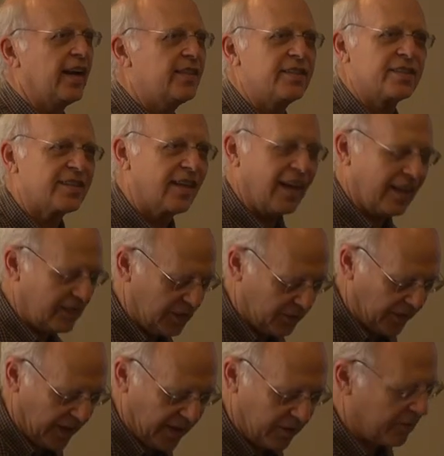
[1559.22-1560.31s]
I just, I just
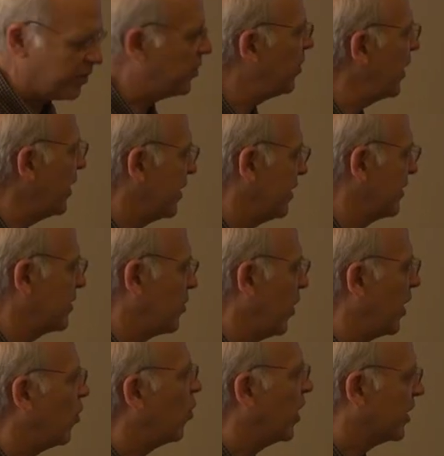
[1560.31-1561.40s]
found it quite,
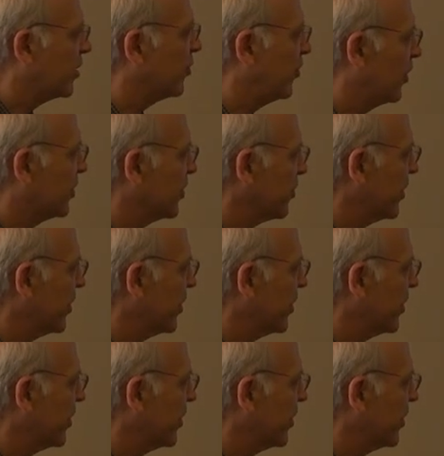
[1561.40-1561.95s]
quite wonderful to